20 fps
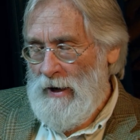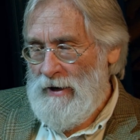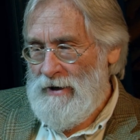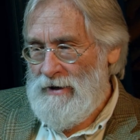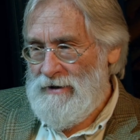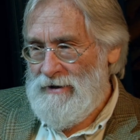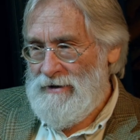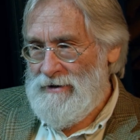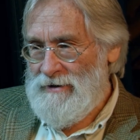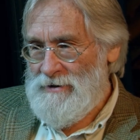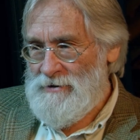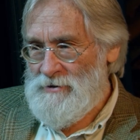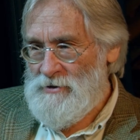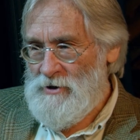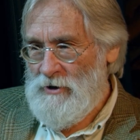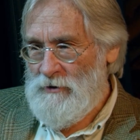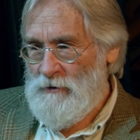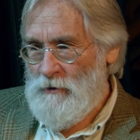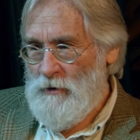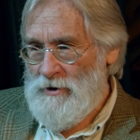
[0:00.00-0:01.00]
Uh,
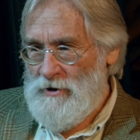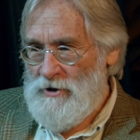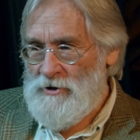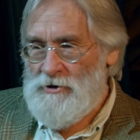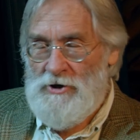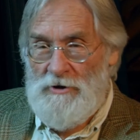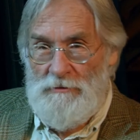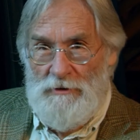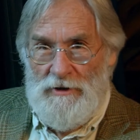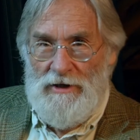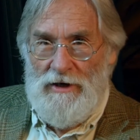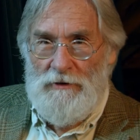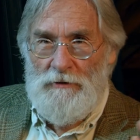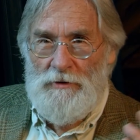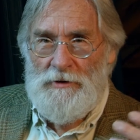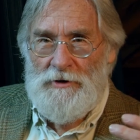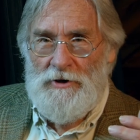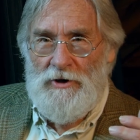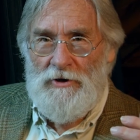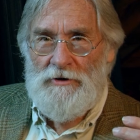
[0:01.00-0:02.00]
so w- assuming that we
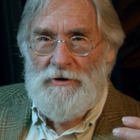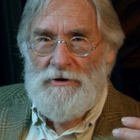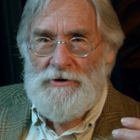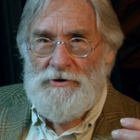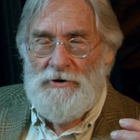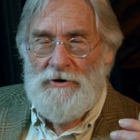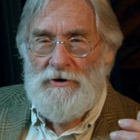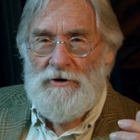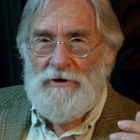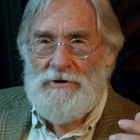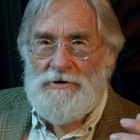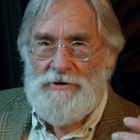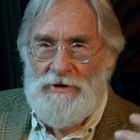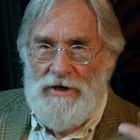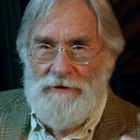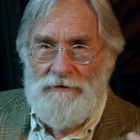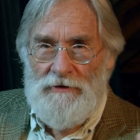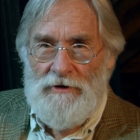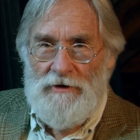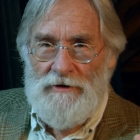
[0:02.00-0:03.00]
would go to the store and
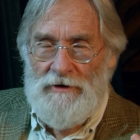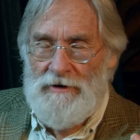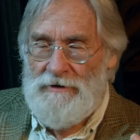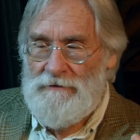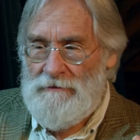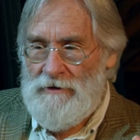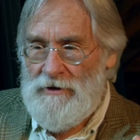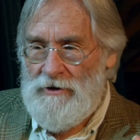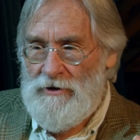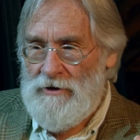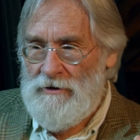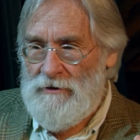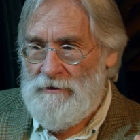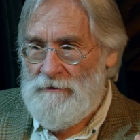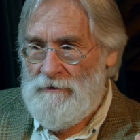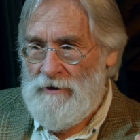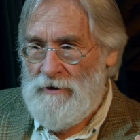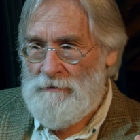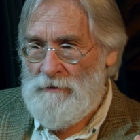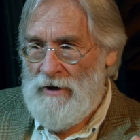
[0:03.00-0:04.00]
save on and you know
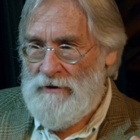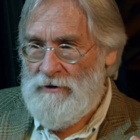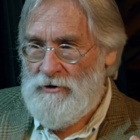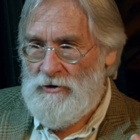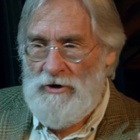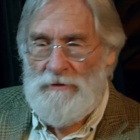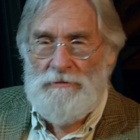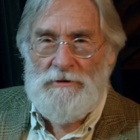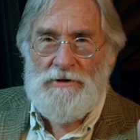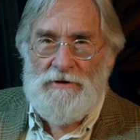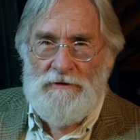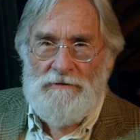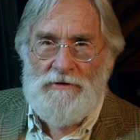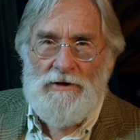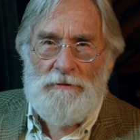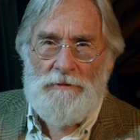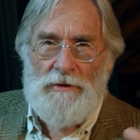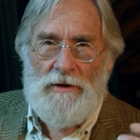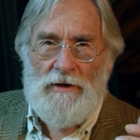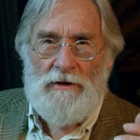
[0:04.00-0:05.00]
and, and buy the cheapest of
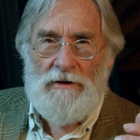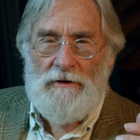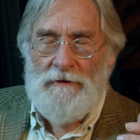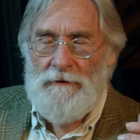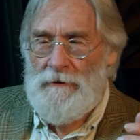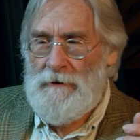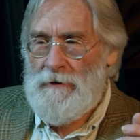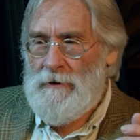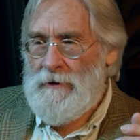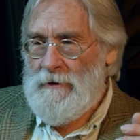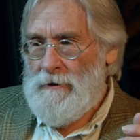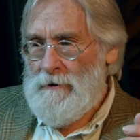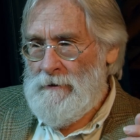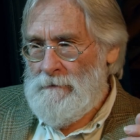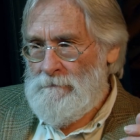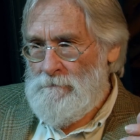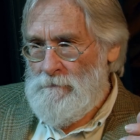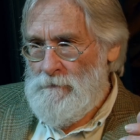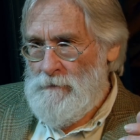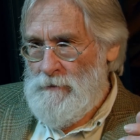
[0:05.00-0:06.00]
something.
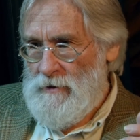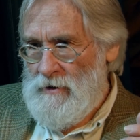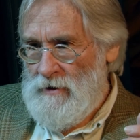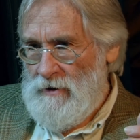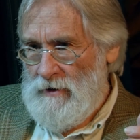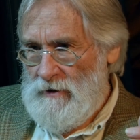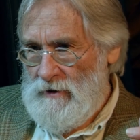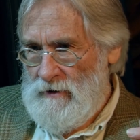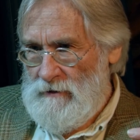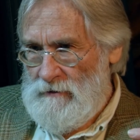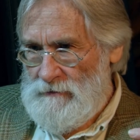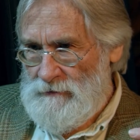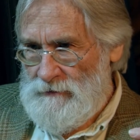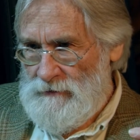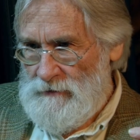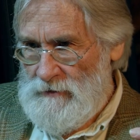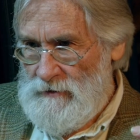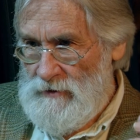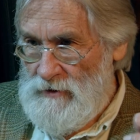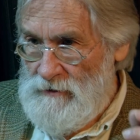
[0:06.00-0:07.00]
Uh,
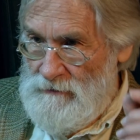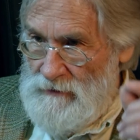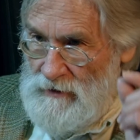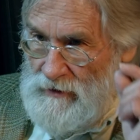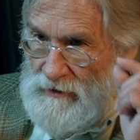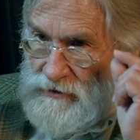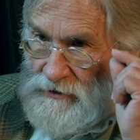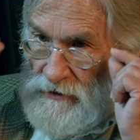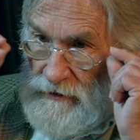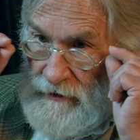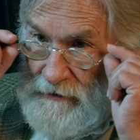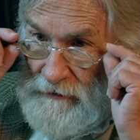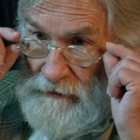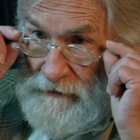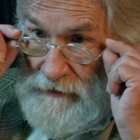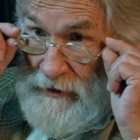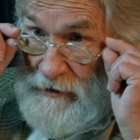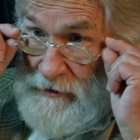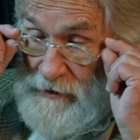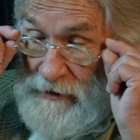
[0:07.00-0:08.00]
so
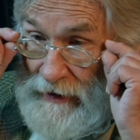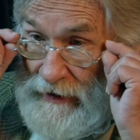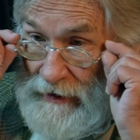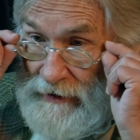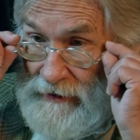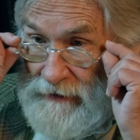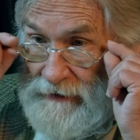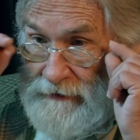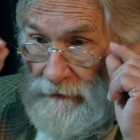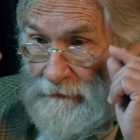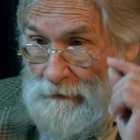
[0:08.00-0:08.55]
there's that.